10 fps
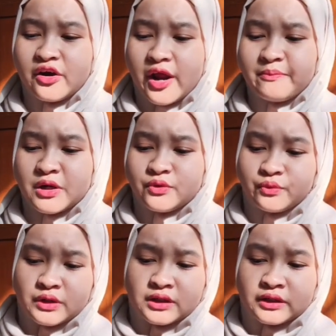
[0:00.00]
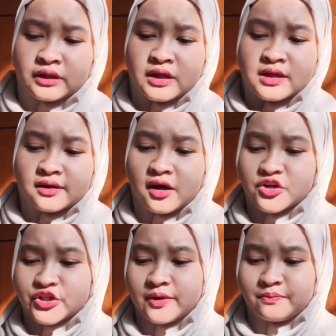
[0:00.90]
Emanuel
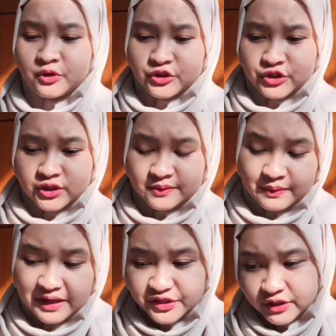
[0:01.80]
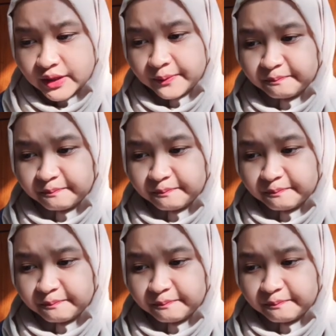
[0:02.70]
Garcia Ponce, PhD.